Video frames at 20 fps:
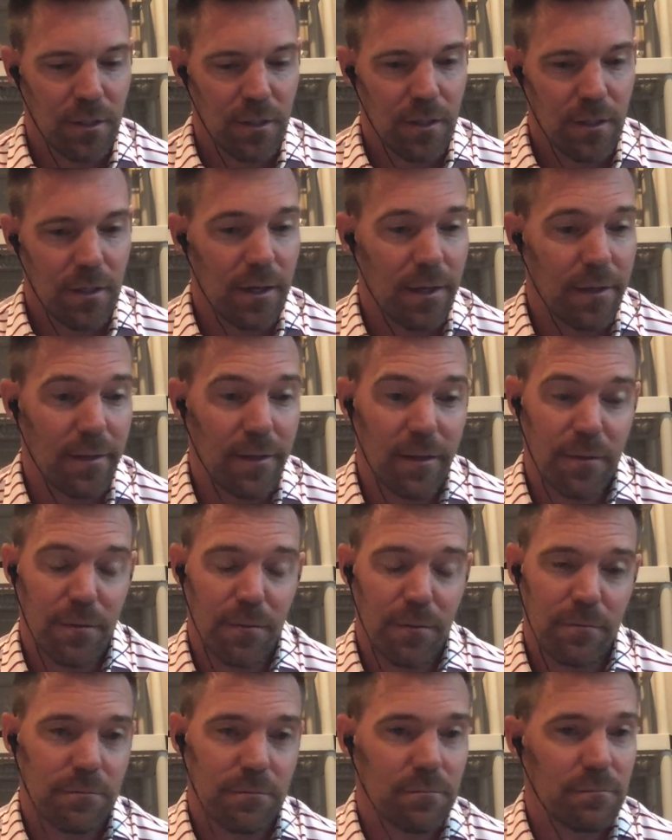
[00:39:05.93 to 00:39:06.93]
And
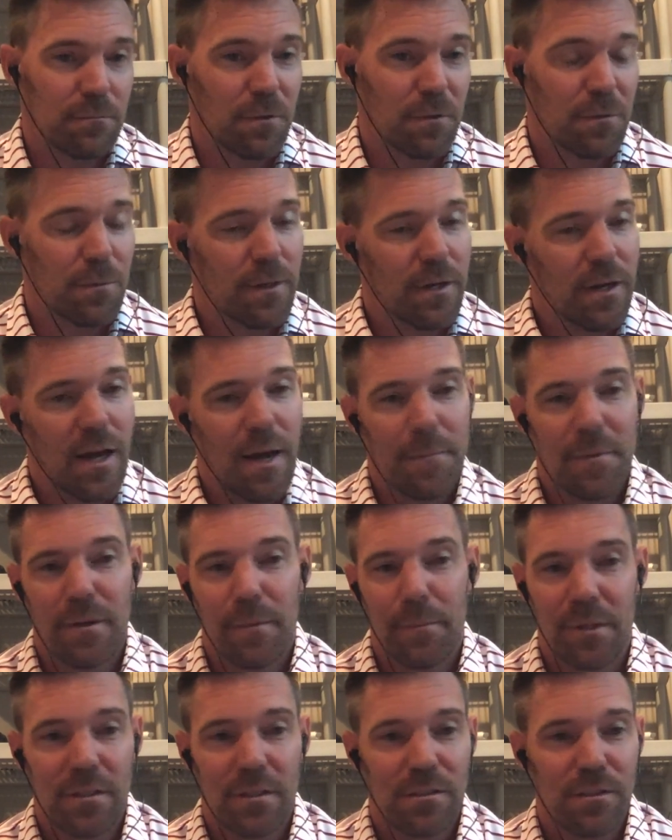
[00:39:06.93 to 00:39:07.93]
then with what happened
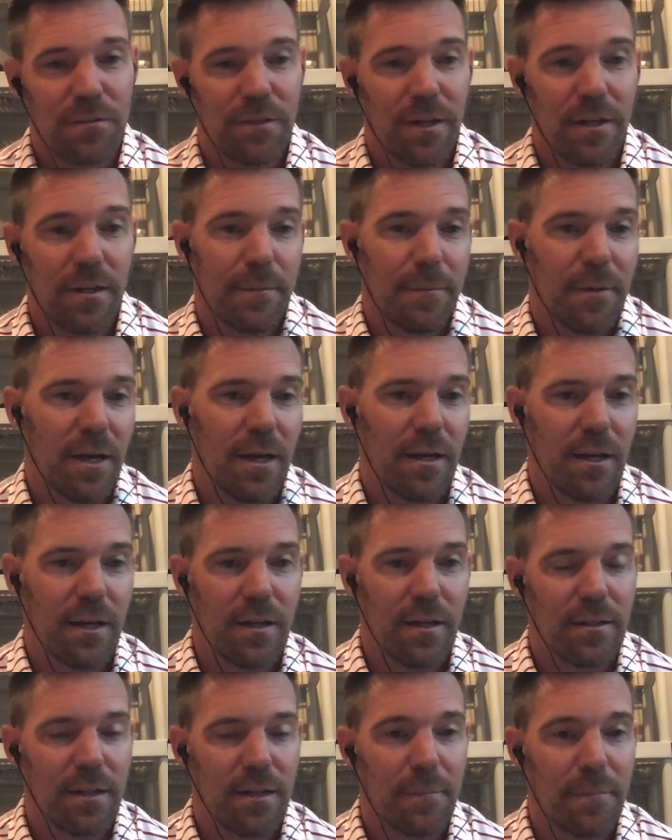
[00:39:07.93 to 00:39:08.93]
in Pennsylvania, man, he
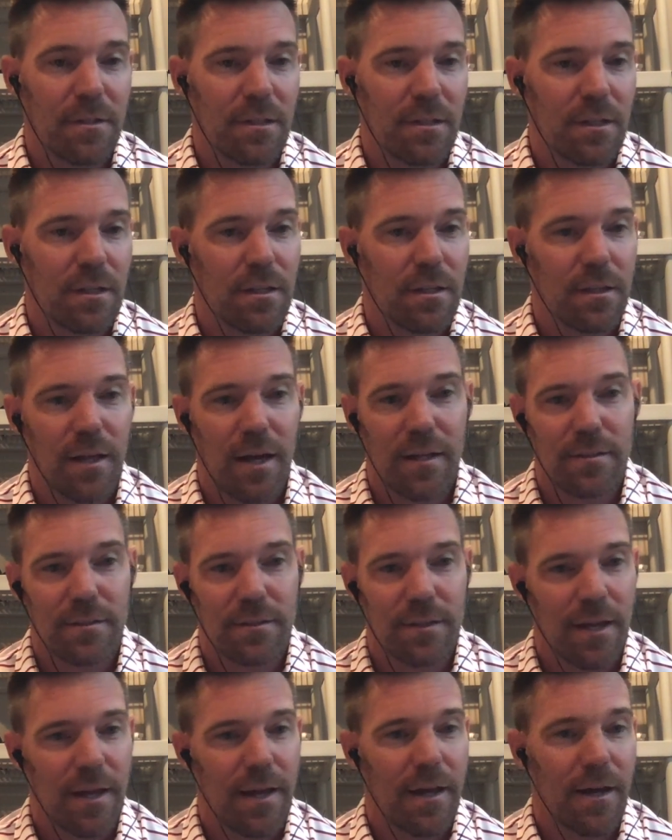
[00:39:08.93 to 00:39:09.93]
had a WD the
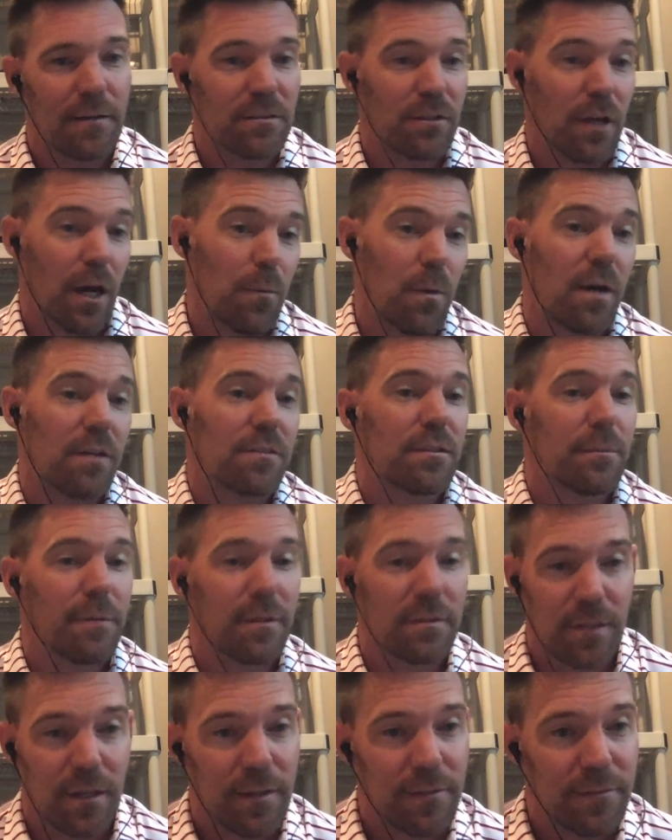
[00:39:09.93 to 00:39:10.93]
last day. I watched him
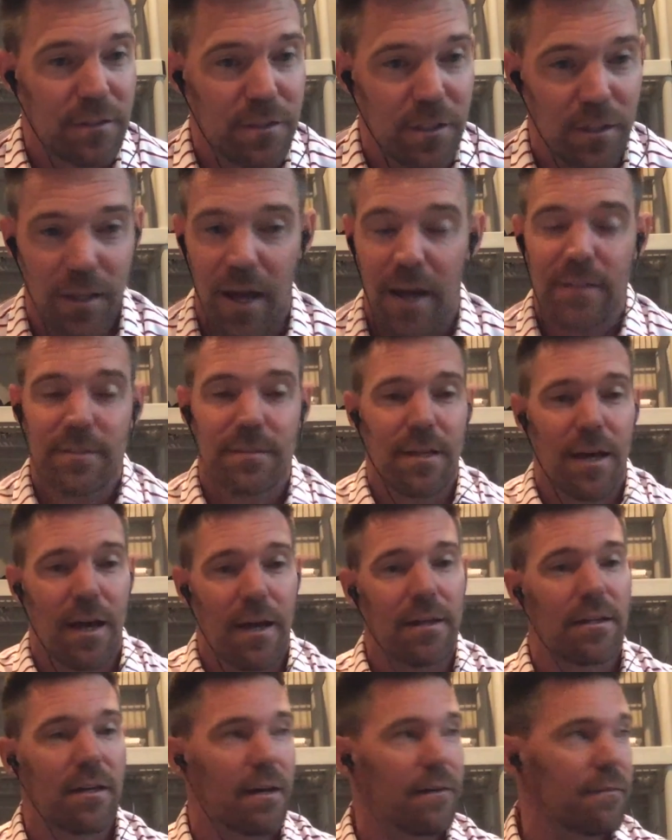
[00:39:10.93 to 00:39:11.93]
on television last
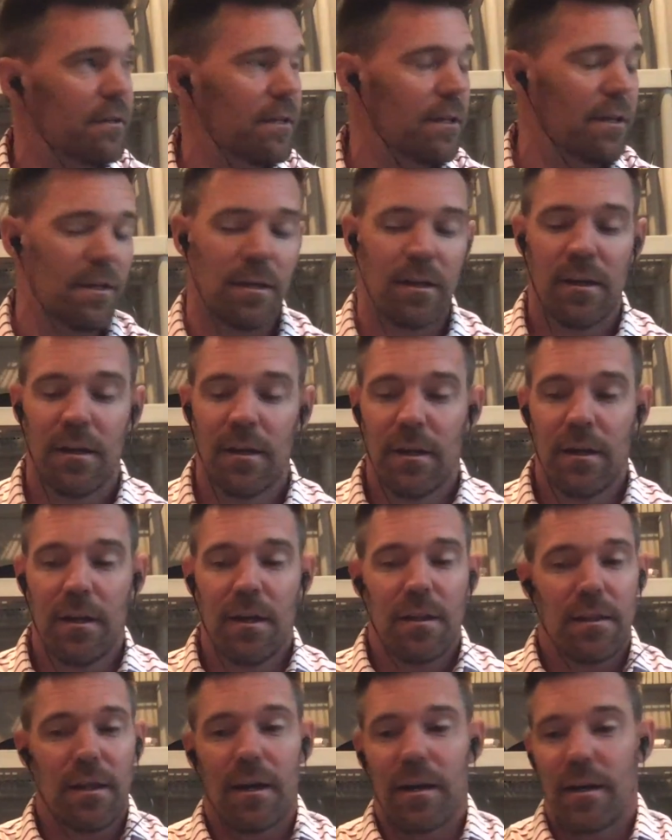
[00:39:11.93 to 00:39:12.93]
night covering it.
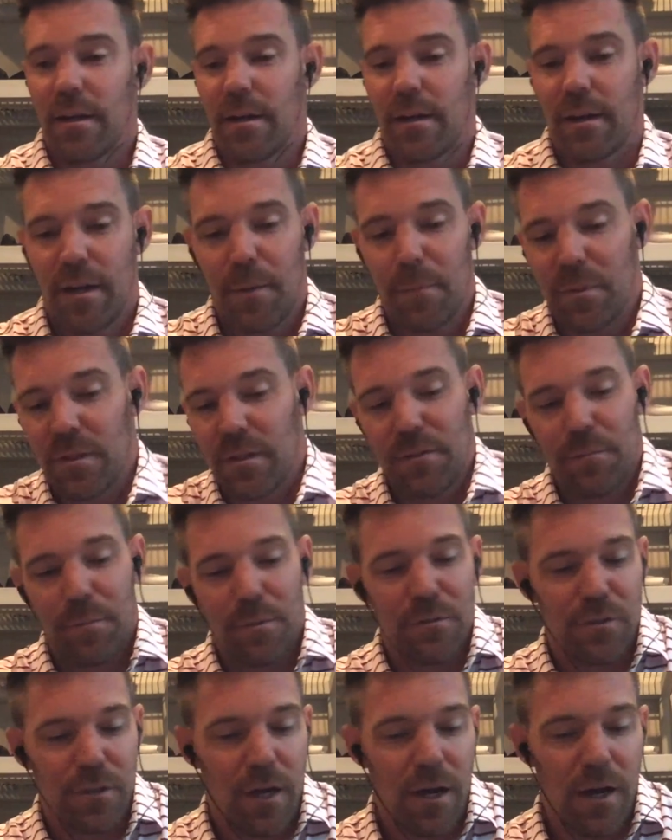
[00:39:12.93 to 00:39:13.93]
Thought he did an
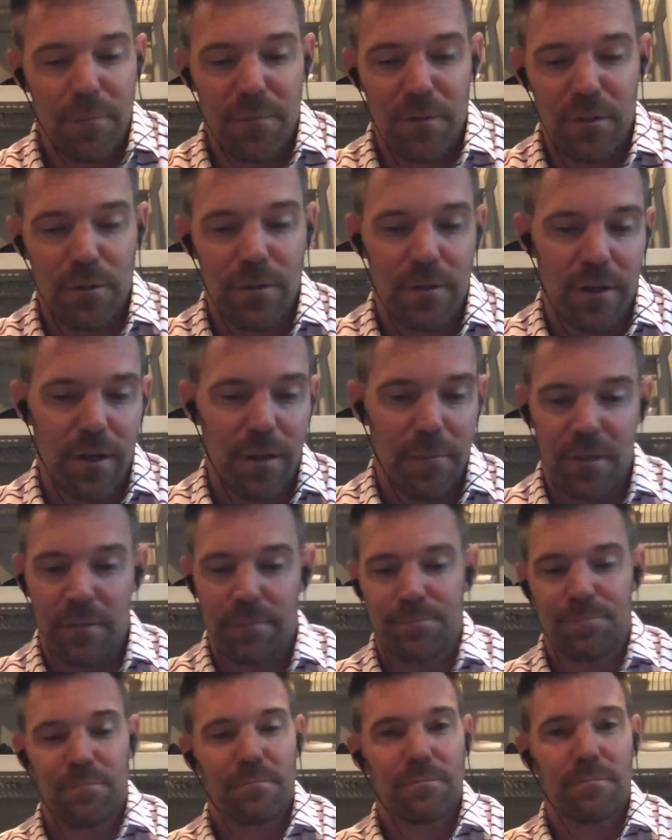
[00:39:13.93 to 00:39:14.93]
unbelievable job, dude. And I
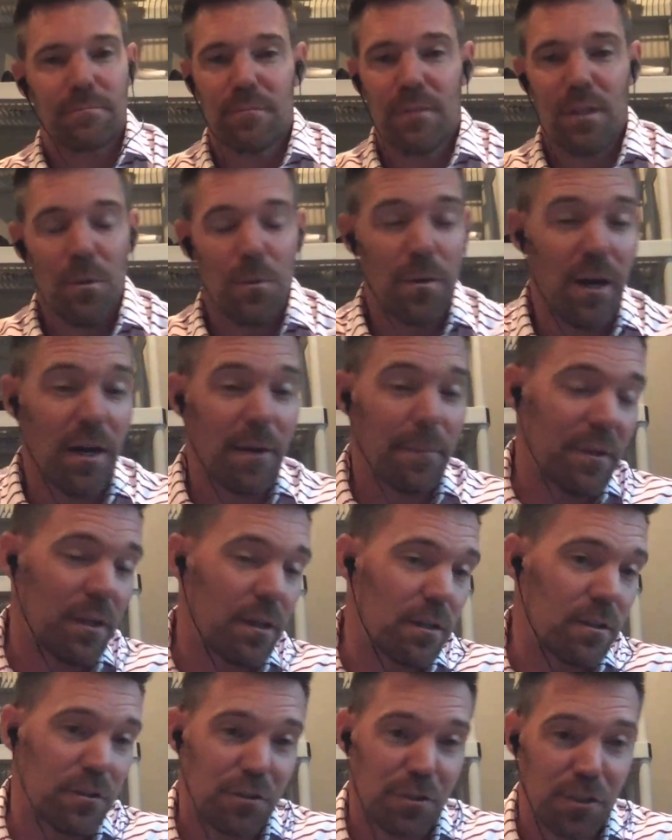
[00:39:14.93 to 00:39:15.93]
mean, we're not a
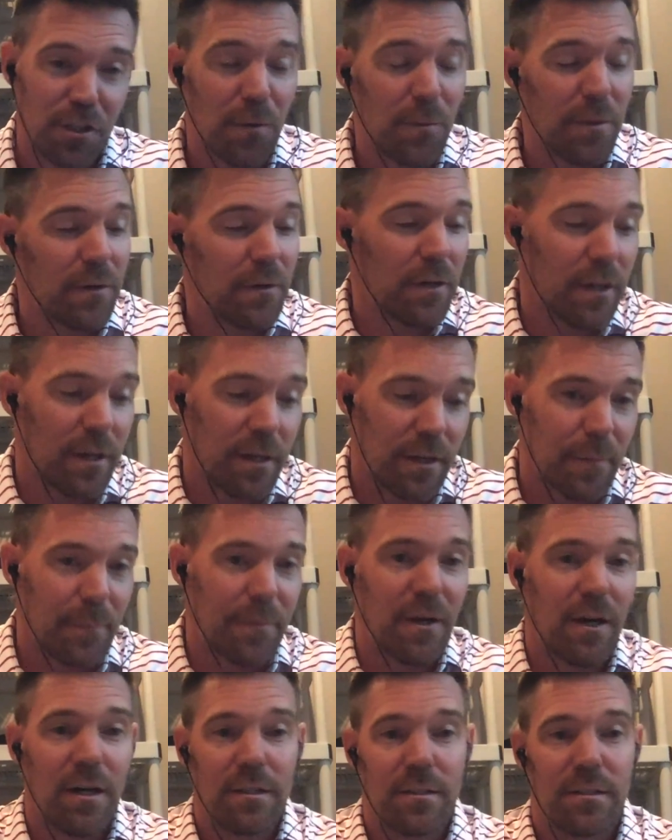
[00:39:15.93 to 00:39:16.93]
political show. We don't get into
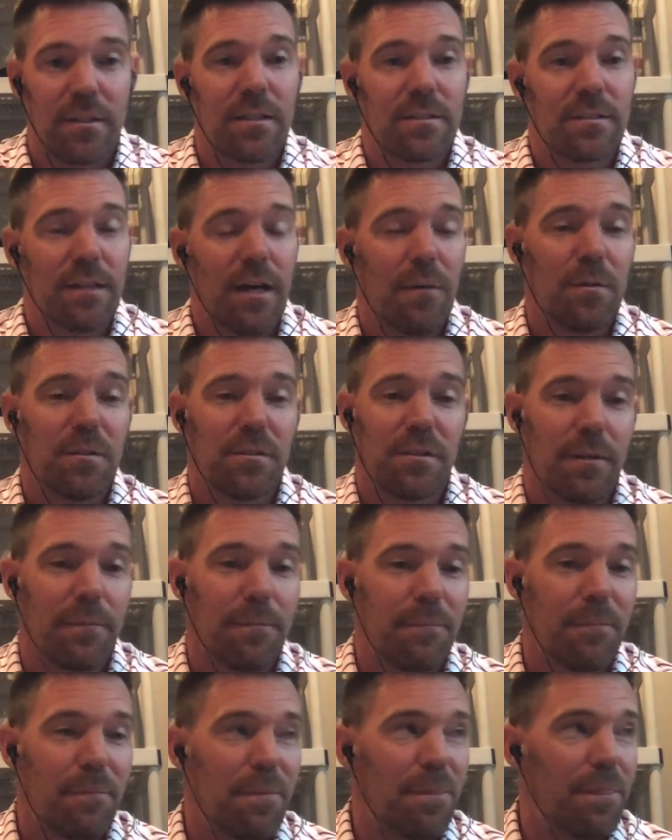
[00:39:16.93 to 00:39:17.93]
politics. That was
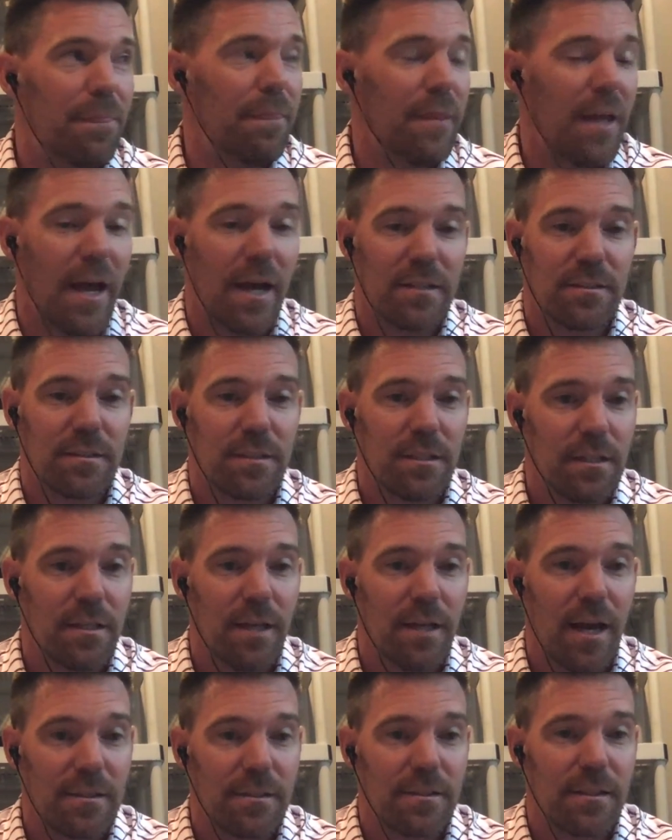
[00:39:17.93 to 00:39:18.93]
a nasty,
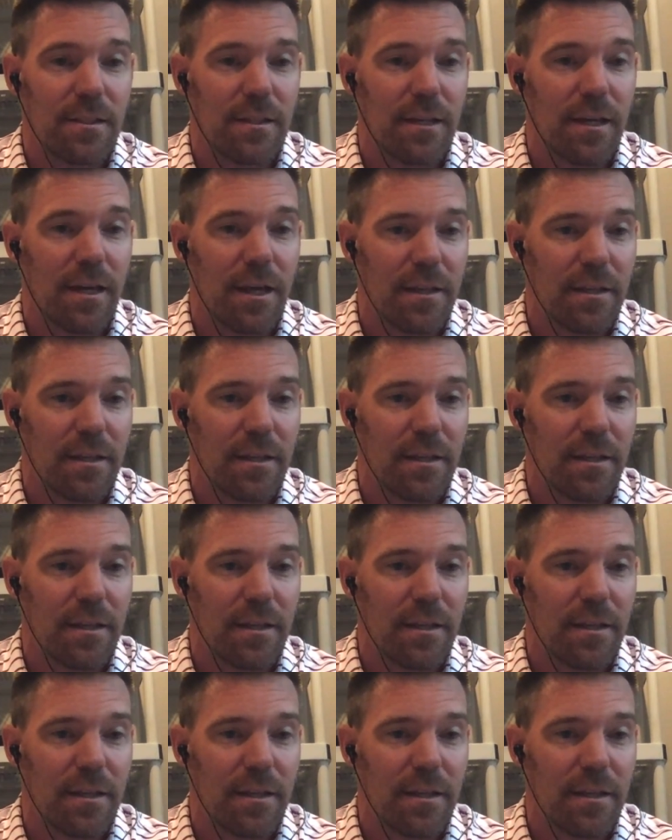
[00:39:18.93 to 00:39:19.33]
nasty thing.